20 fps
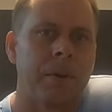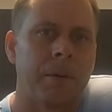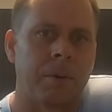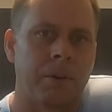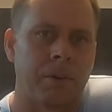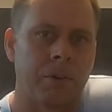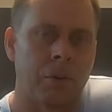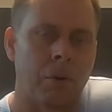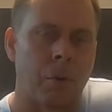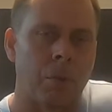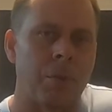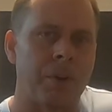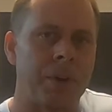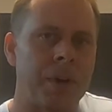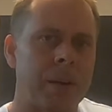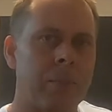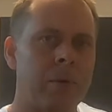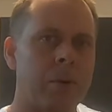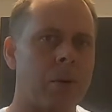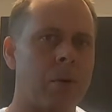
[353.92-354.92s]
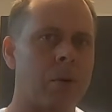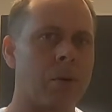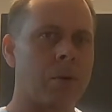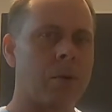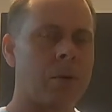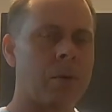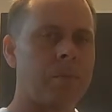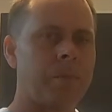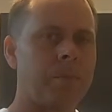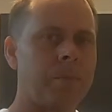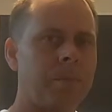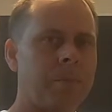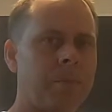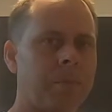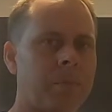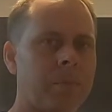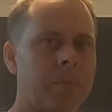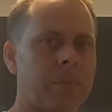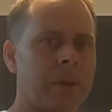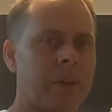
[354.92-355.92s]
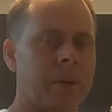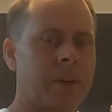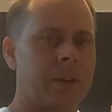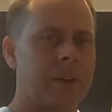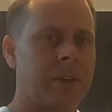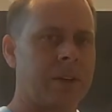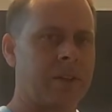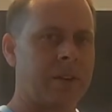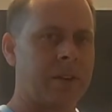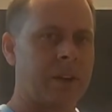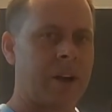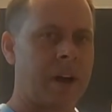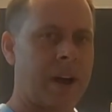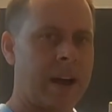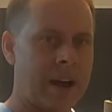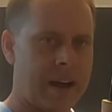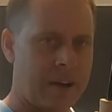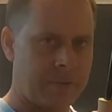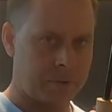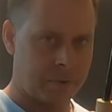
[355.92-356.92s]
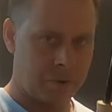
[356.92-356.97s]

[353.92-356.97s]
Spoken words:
what's called the double haul, is that you have